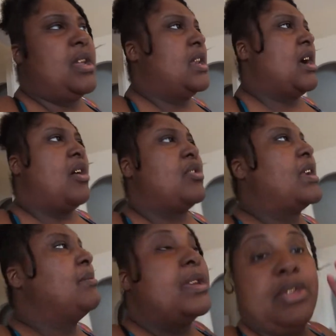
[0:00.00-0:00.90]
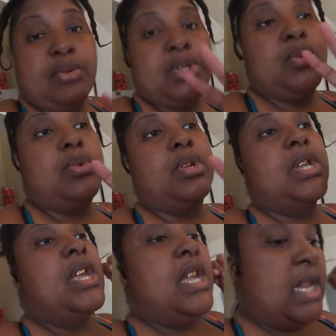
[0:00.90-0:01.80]
in all, I've been to 3
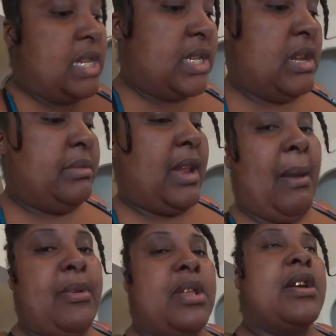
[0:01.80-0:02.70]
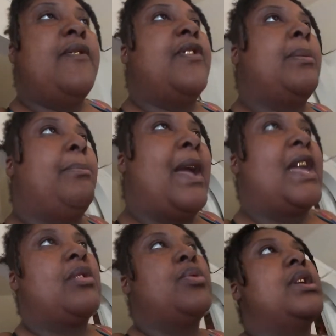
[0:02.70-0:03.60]
stores and it's empty. I've been looking for the
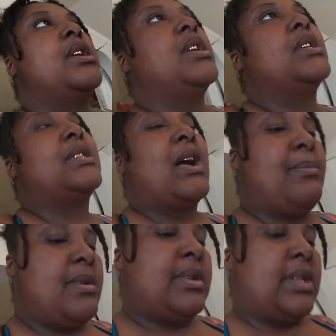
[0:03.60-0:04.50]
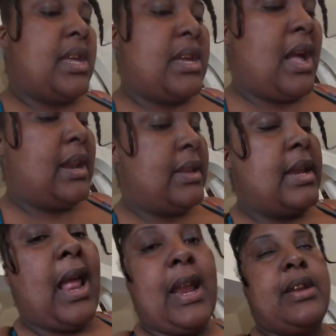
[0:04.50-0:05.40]
banquet strawberry steak.
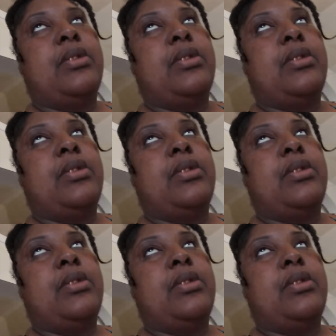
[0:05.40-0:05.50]
They like